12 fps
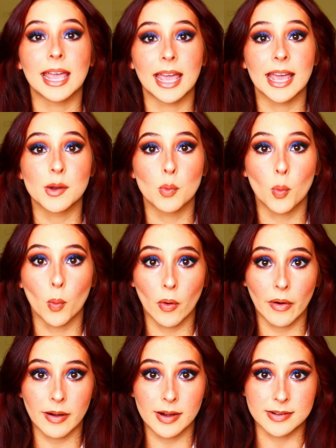it
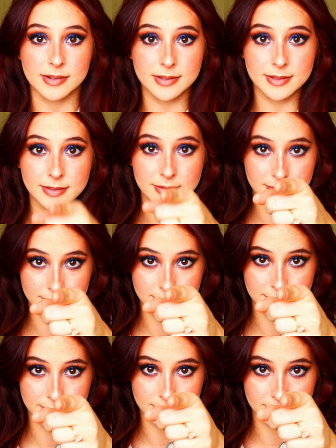worse.
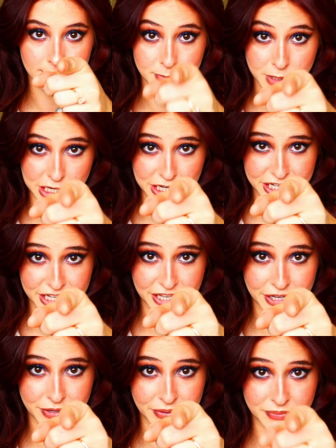I'm talking to
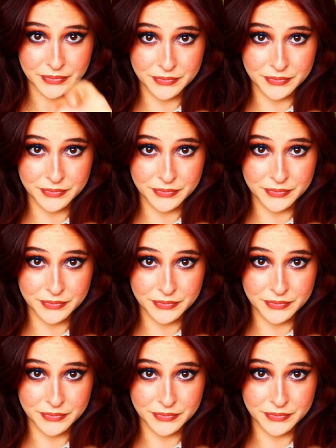you.